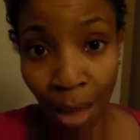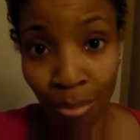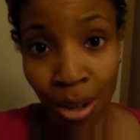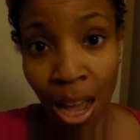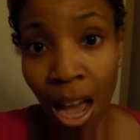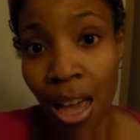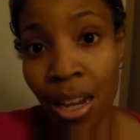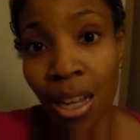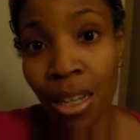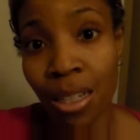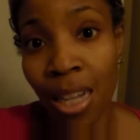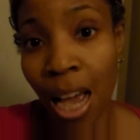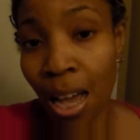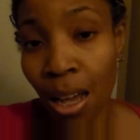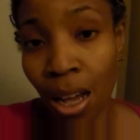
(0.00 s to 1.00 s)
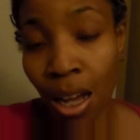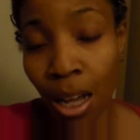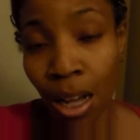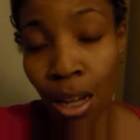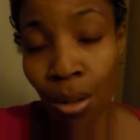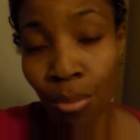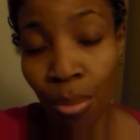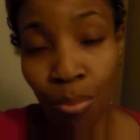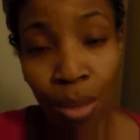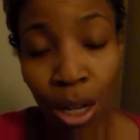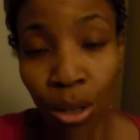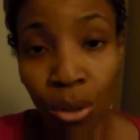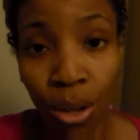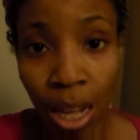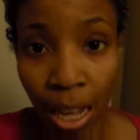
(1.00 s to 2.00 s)
I'm not a uh,
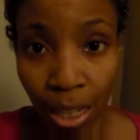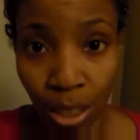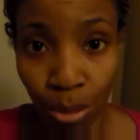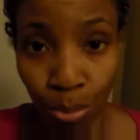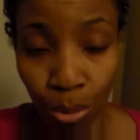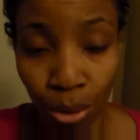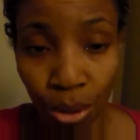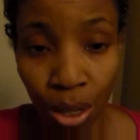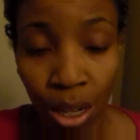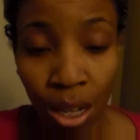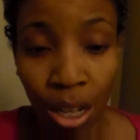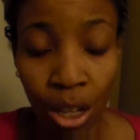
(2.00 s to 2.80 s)
medical expert,